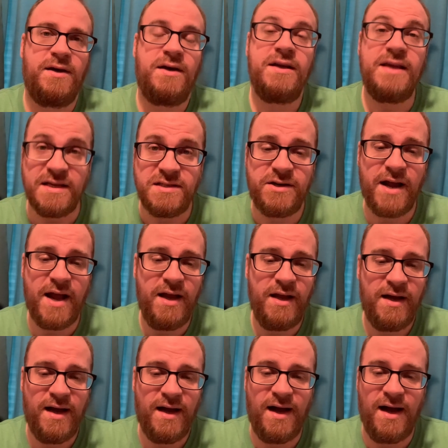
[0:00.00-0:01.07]
Yesterday,
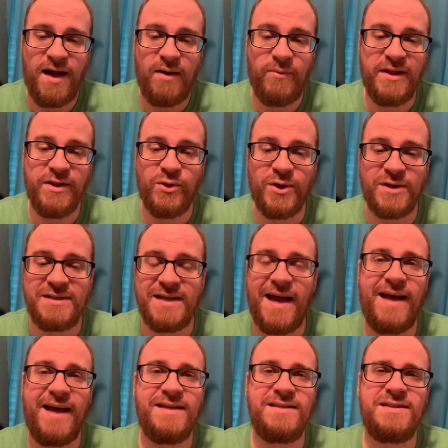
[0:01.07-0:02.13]
uh, we looked
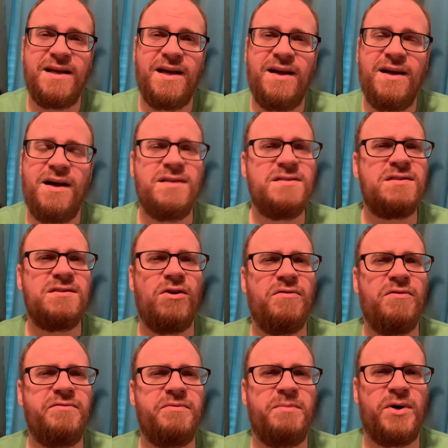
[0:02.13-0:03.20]
at uh,
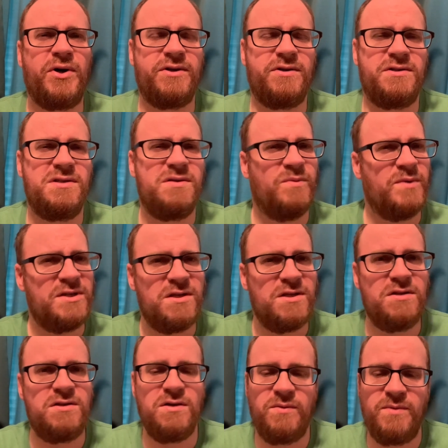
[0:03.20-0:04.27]
unsolved murders, what to
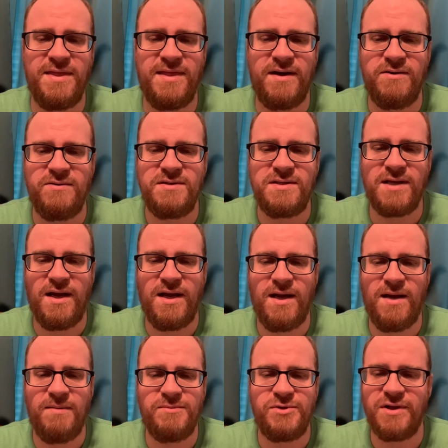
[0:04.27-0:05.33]
do with those
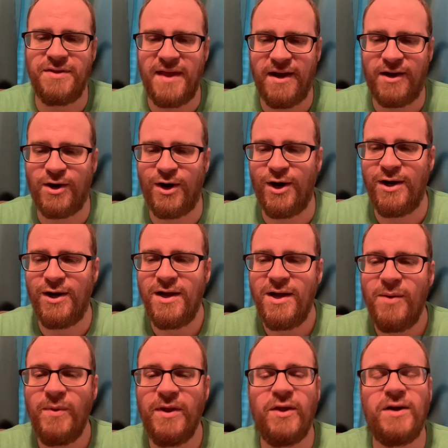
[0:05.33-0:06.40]
um, should they occur.
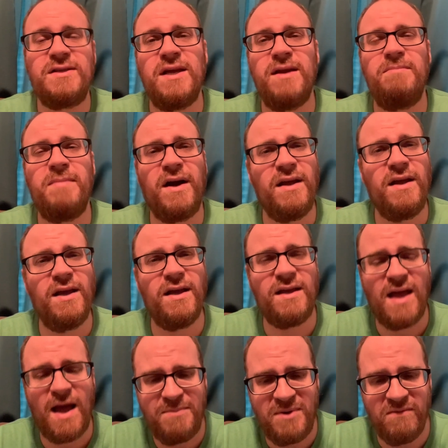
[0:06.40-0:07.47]
We looked at marrying
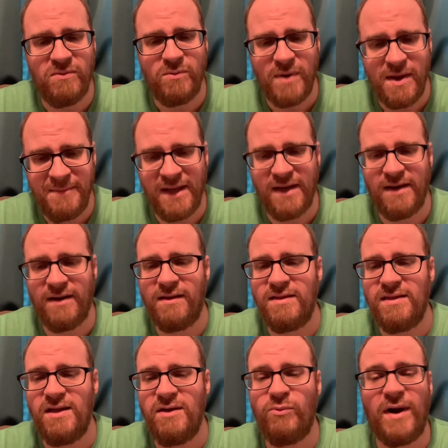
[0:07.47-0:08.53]
captive women,
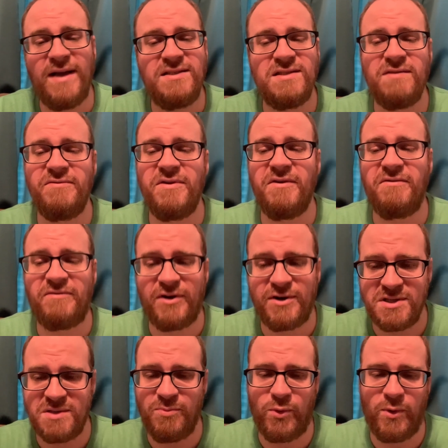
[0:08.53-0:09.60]
the rights of the
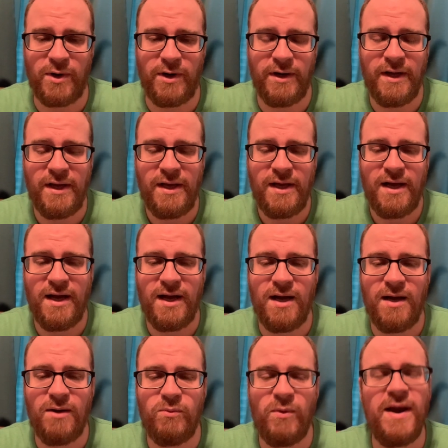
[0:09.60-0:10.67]
firstborn.
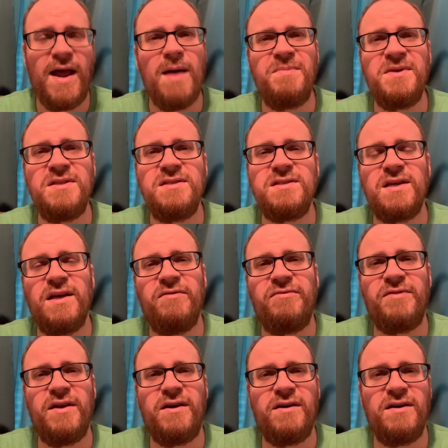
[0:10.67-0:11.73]
Uh, what happens if
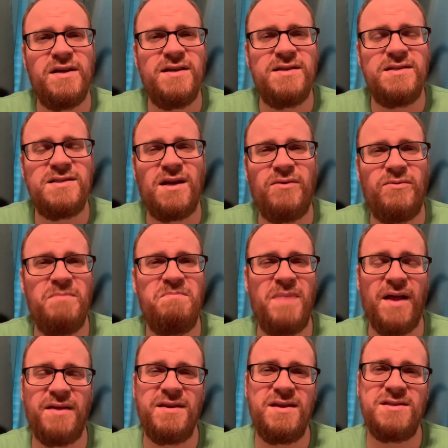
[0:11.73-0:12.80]
there is a
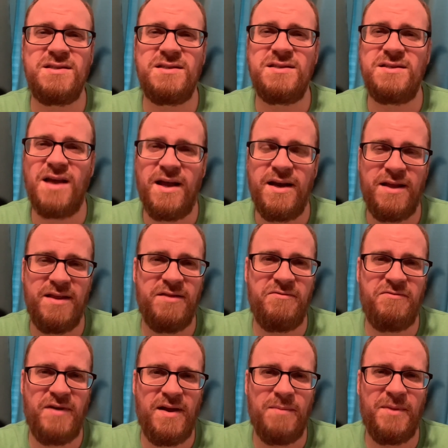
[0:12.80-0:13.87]
rebellious son in the
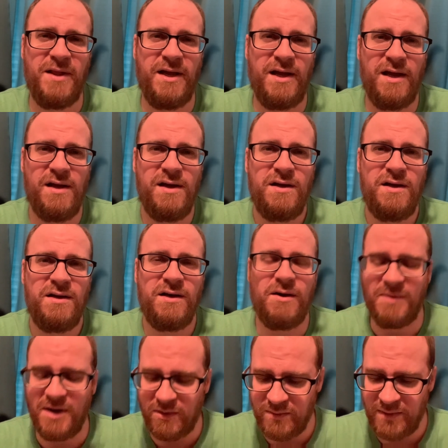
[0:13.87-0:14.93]
family? Now,
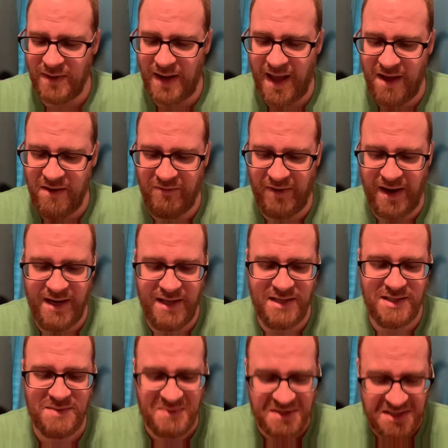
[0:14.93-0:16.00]
we don't have any
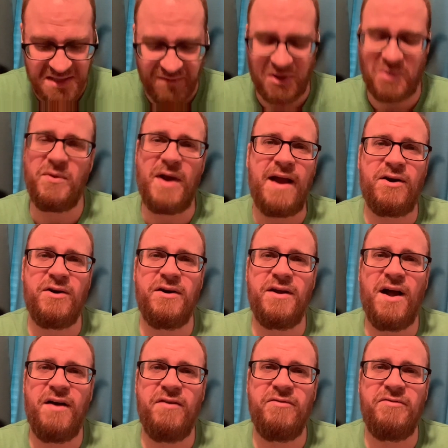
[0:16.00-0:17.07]
specific record
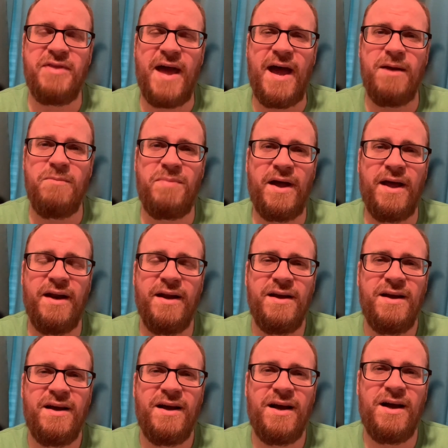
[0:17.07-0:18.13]
of that, but
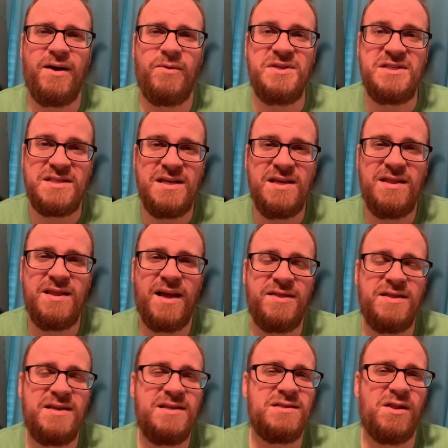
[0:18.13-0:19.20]
uh, we see that
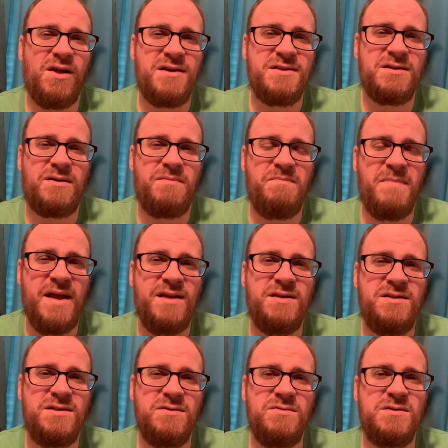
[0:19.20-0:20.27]
these laws are made
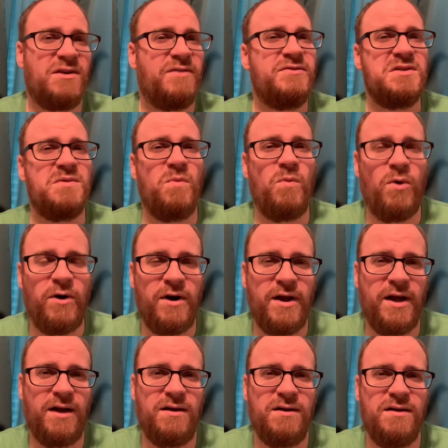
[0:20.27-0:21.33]
to serve as a
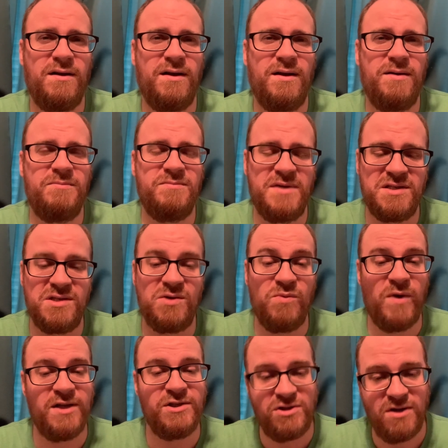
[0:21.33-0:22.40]
warning um, as to
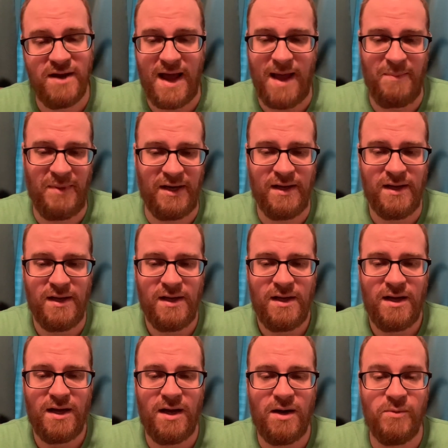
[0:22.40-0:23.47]
what should happen.
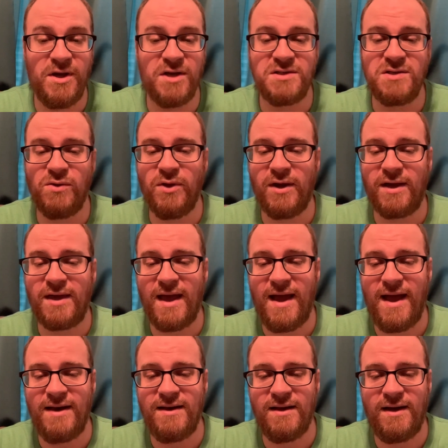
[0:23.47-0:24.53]
Uh, we also look
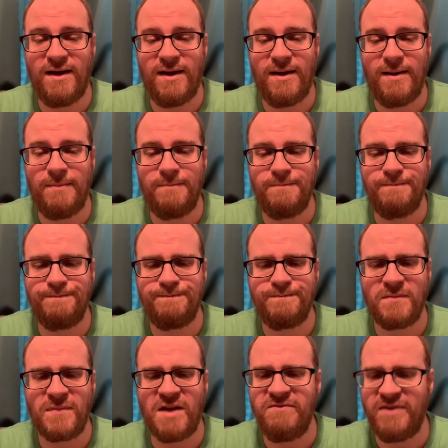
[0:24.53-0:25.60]
at um,
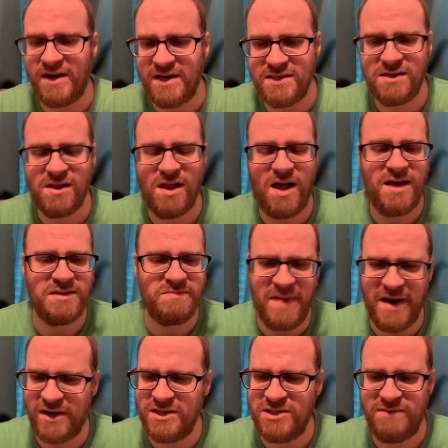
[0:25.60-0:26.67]
various laws,
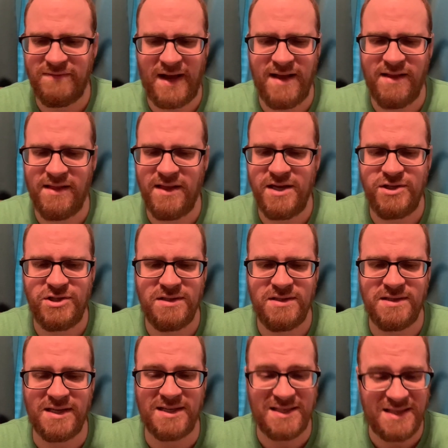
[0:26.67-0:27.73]
marriage
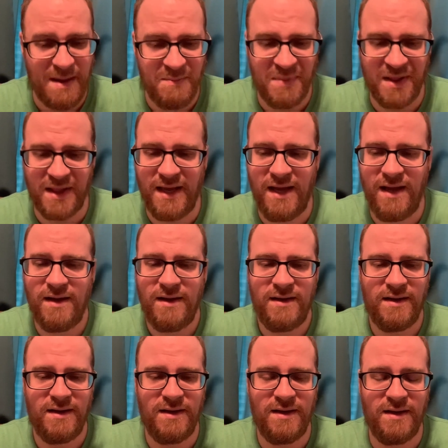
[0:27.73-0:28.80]
violations, assembly,
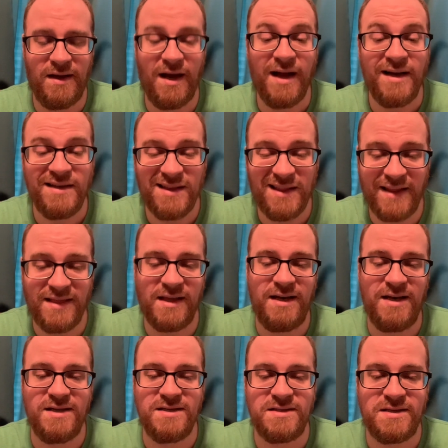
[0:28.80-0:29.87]
uh,
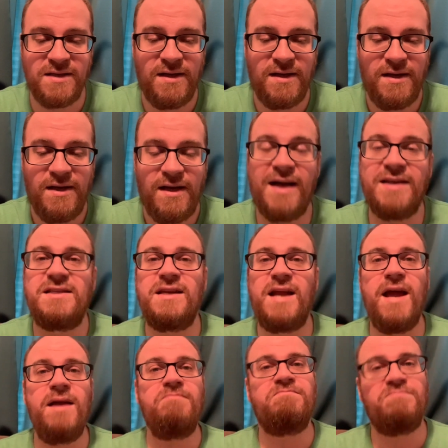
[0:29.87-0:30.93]
uncleanliness. Uh,
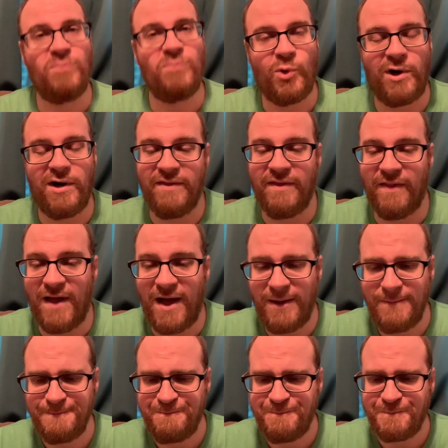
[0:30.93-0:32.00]
today, more on the law.